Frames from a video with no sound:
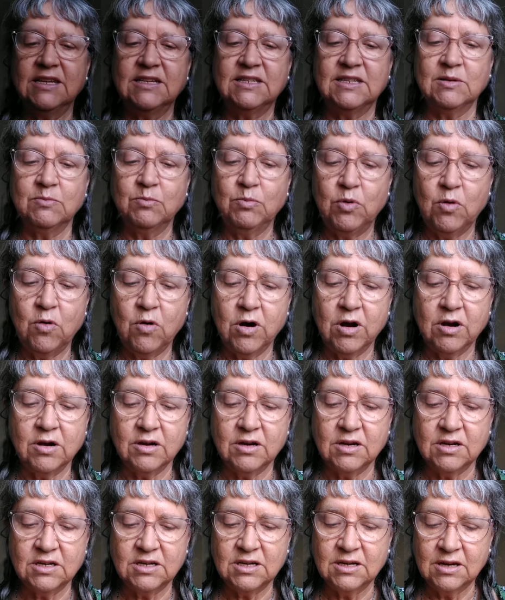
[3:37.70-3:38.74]
is
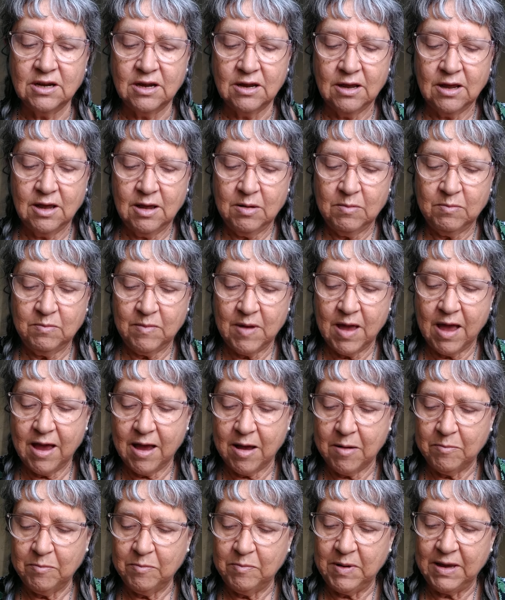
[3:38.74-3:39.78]
important
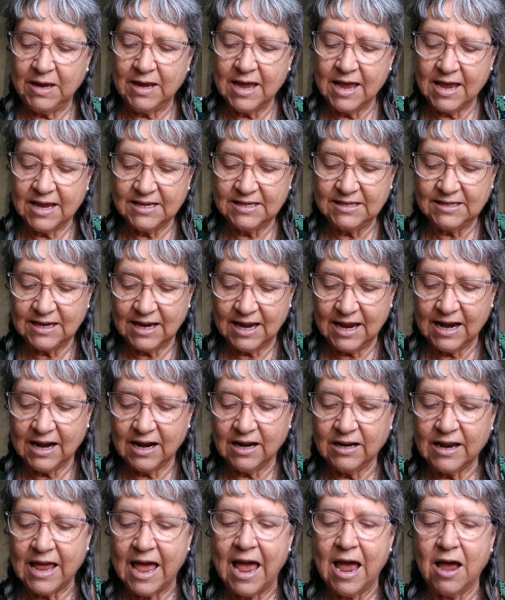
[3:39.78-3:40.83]
because it
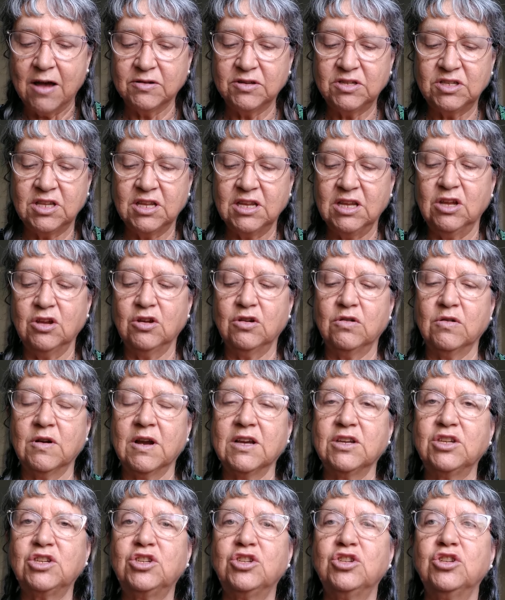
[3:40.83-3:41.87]
allows the
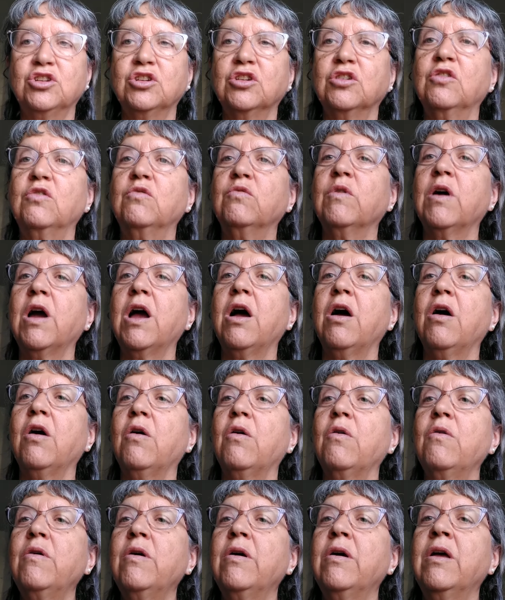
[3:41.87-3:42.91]
uterus to
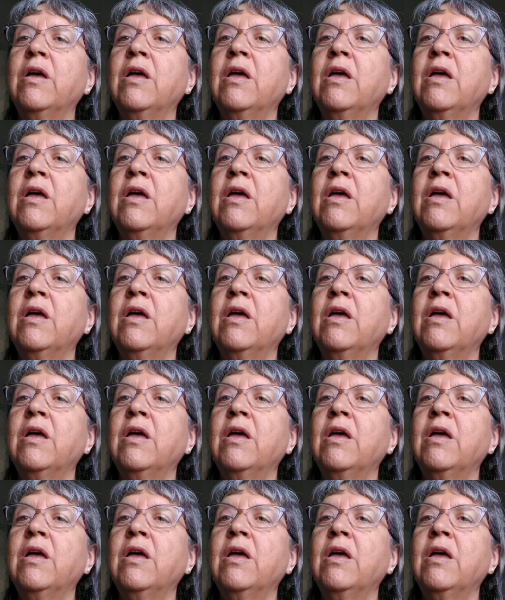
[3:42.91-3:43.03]
grow